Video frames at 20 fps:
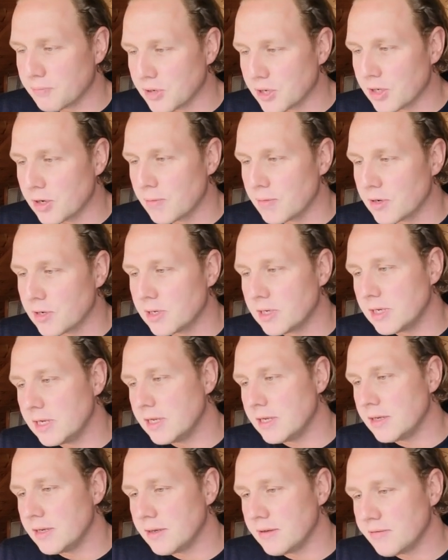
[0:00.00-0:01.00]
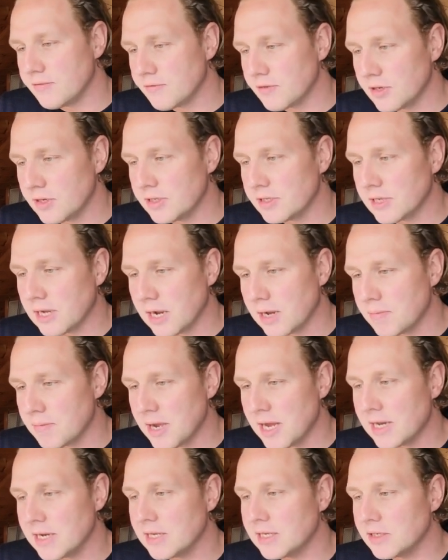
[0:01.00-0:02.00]
predominantly freestyle
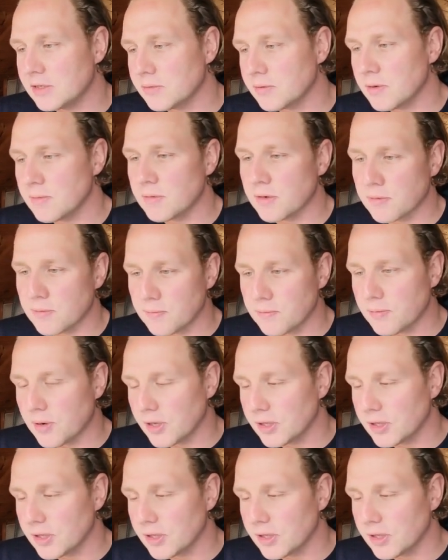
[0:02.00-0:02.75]
medley swimmer,